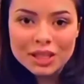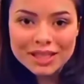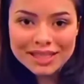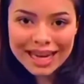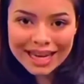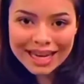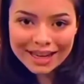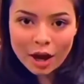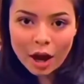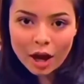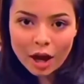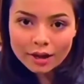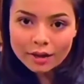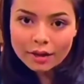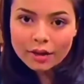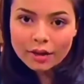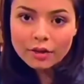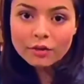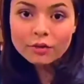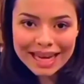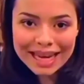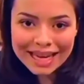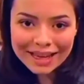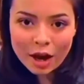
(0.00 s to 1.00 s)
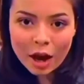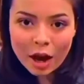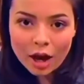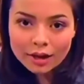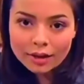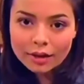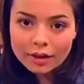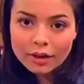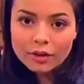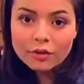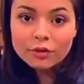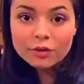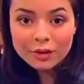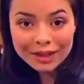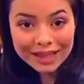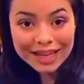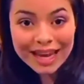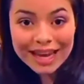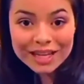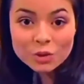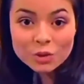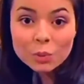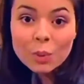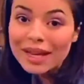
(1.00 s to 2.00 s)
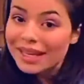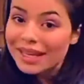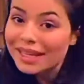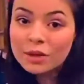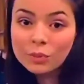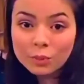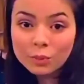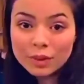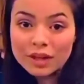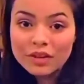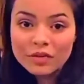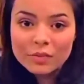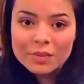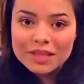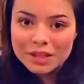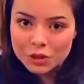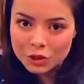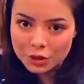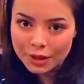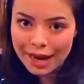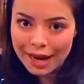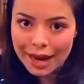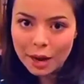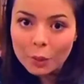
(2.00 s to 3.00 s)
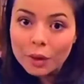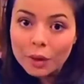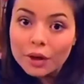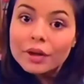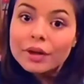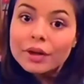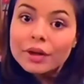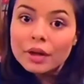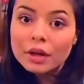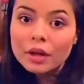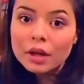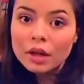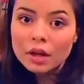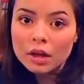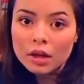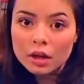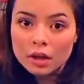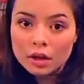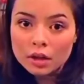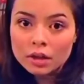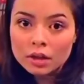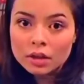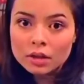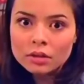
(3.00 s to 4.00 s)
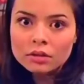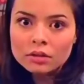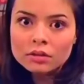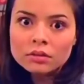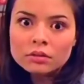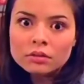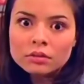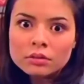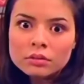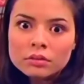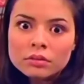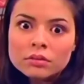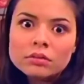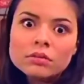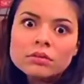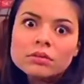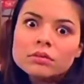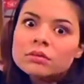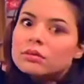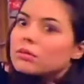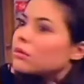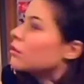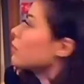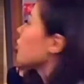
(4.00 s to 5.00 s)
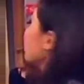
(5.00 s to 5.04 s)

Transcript: Just hang on. Dateline NBC. He has a way to get rid of Mr. Howard. Hey, no talking to that boy's